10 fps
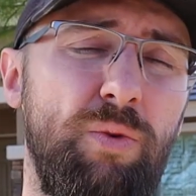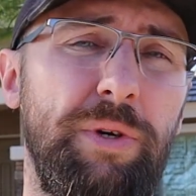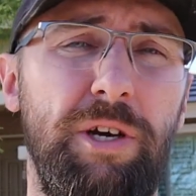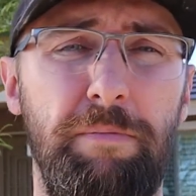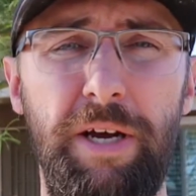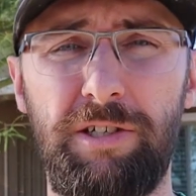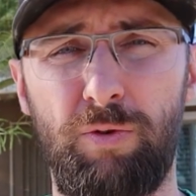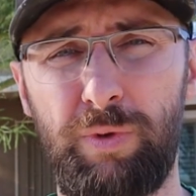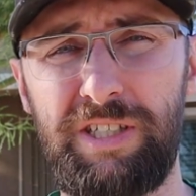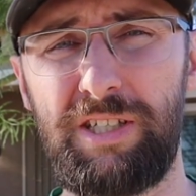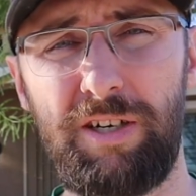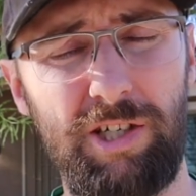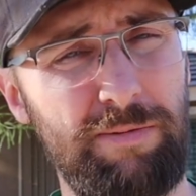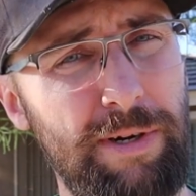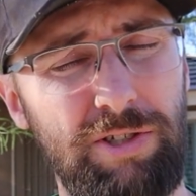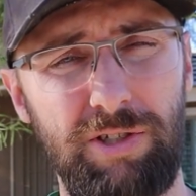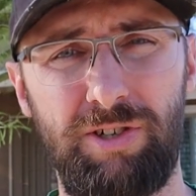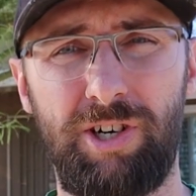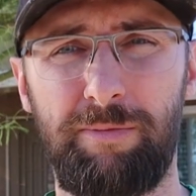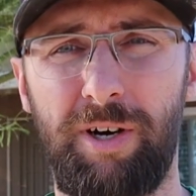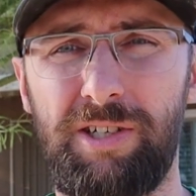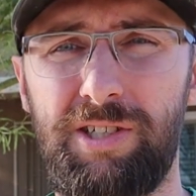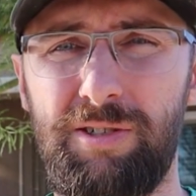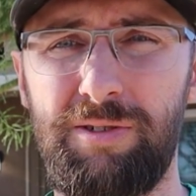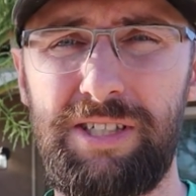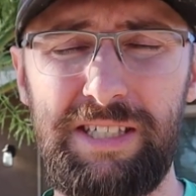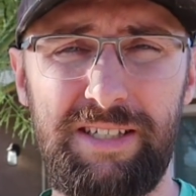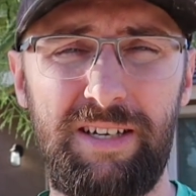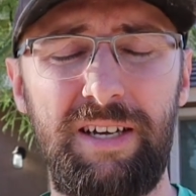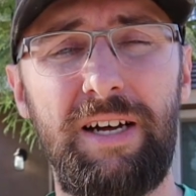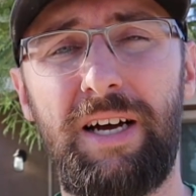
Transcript: We get major winds here, especially during monsoon season,